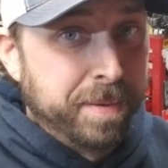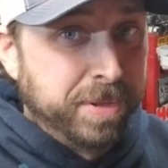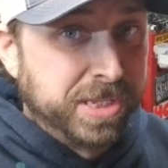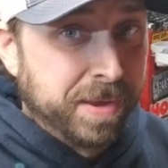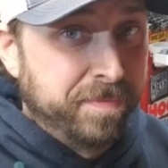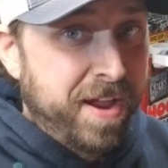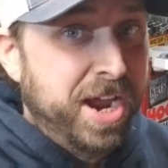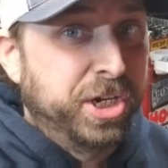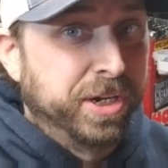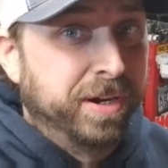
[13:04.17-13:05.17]
them in some
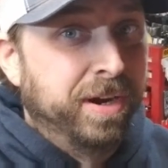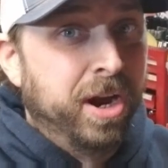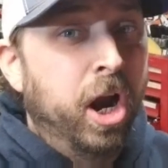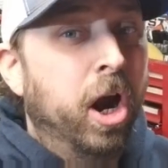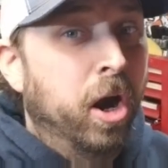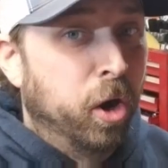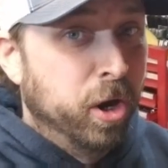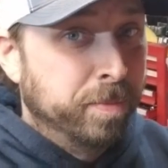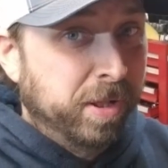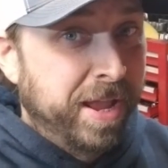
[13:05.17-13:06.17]
fashion, heard
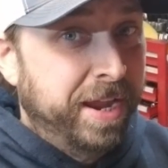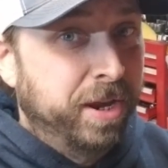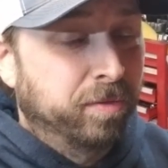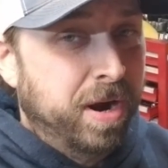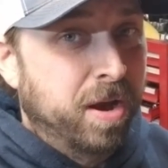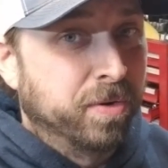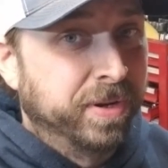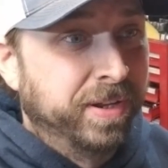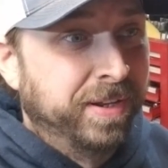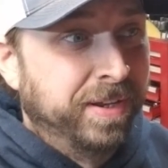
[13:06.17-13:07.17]
them clanking
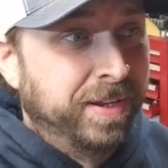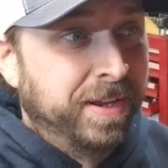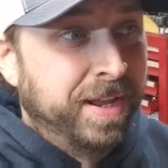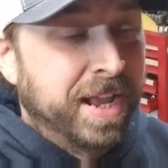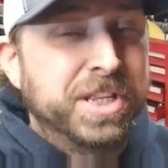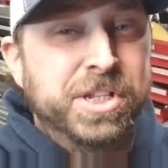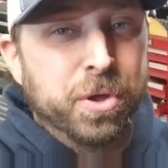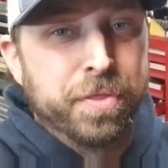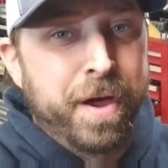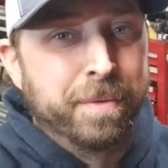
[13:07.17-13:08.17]
around, and still
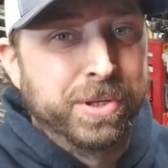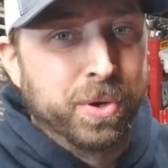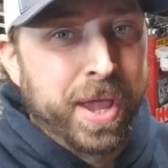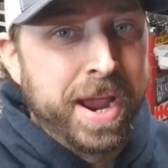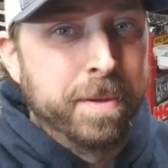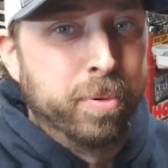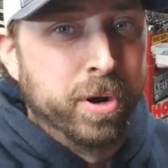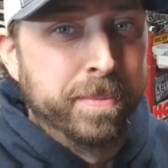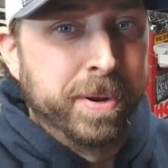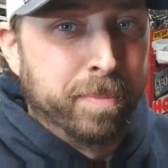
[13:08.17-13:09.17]
thought it was okay to put
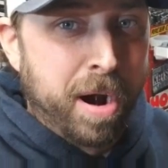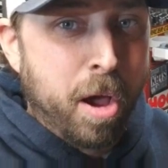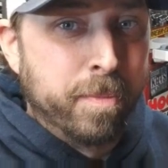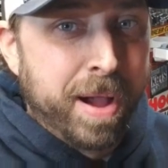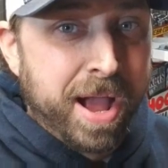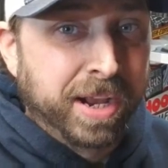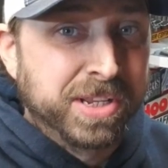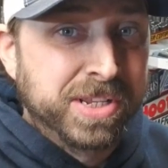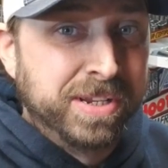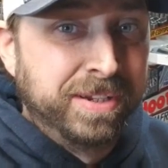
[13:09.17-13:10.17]
them in a brown
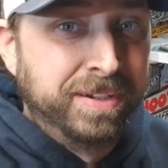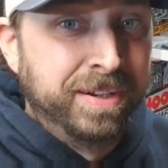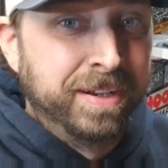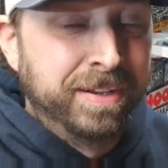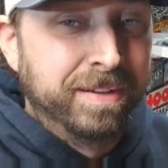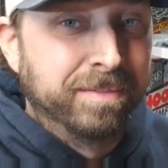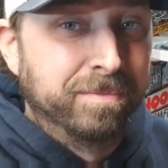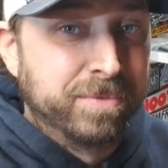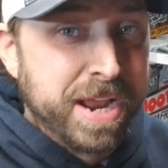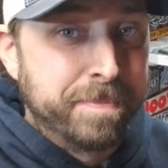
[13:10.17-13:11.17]
box,
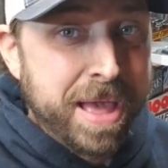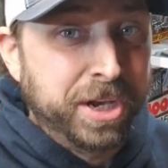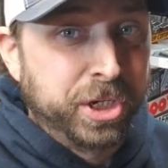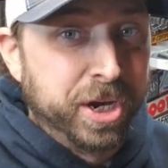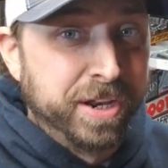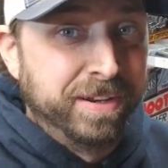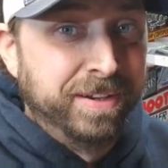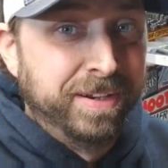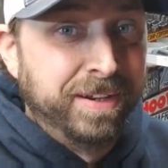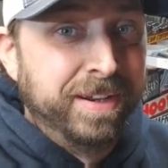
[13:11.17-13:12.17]
tape that shut,
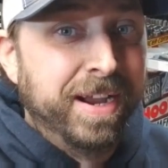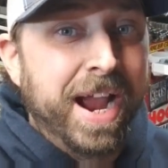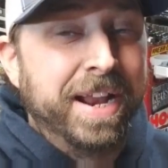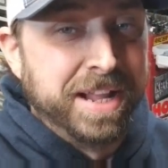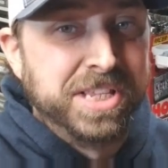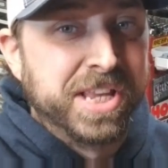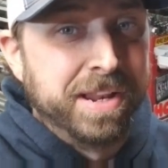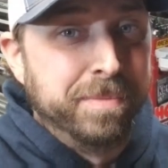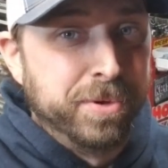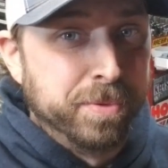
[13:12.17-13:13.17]
and then
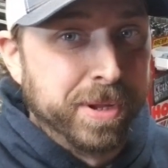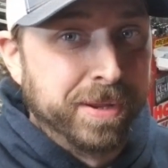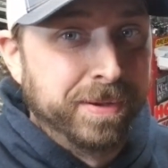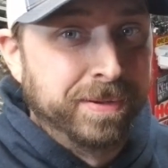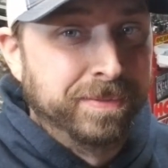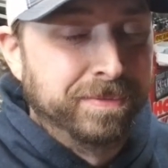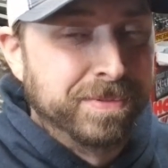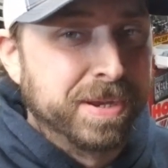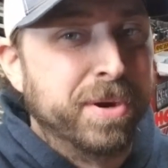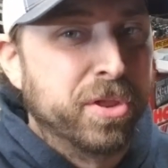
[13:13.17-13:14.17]
send them to me.
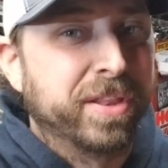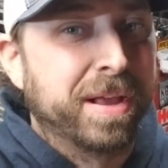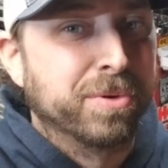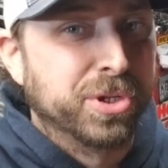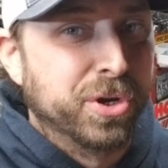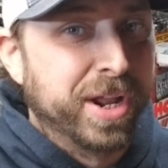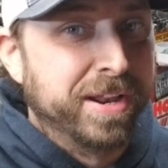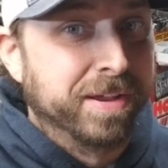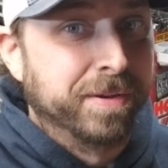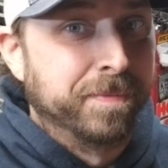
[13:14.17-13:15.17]
Somebody thought that was a good
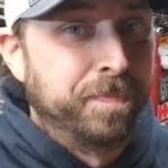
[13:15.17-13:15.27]
idea.